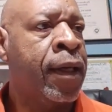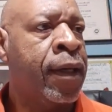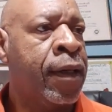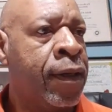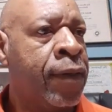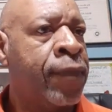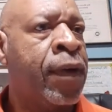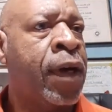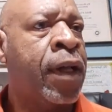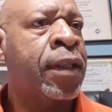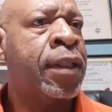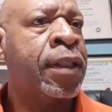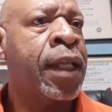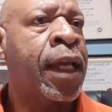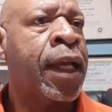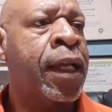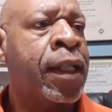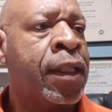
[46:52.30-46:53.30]
of all of
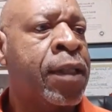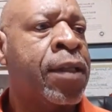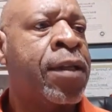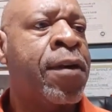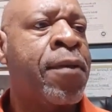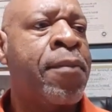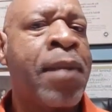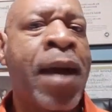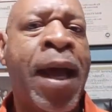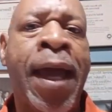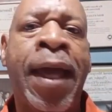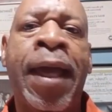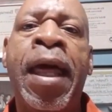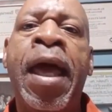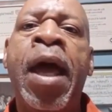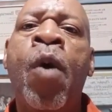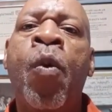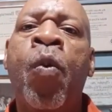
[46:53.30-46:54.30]
that. Clear your mind.
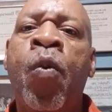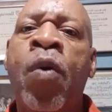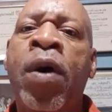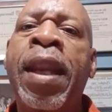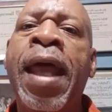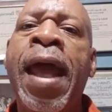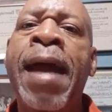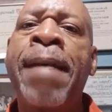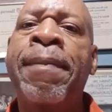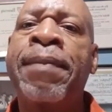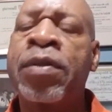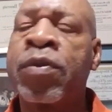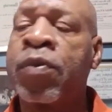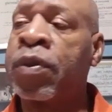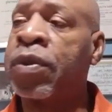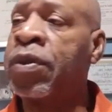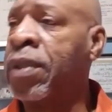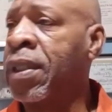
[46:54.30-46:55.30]
What happens
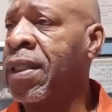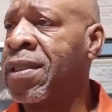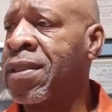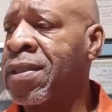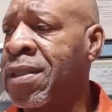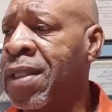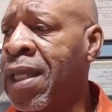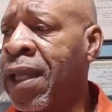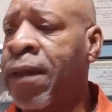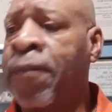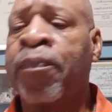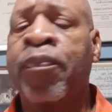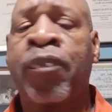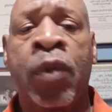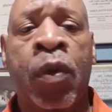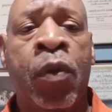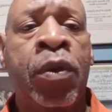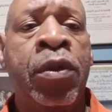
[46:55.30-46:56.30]
when you get sick?
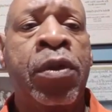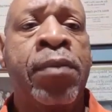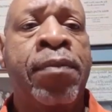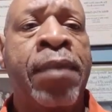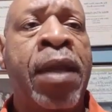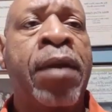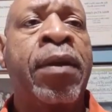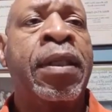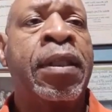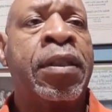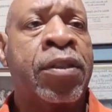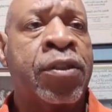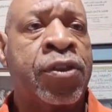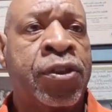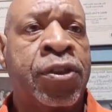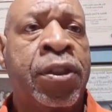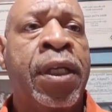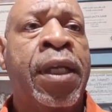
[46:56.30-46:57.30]
Well, you may need to
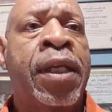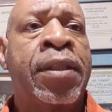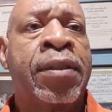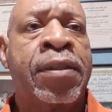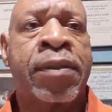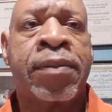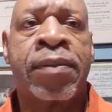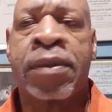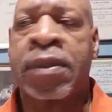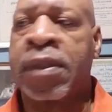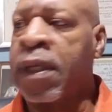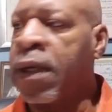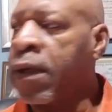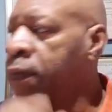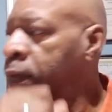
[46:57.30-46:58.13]
shed some stuff.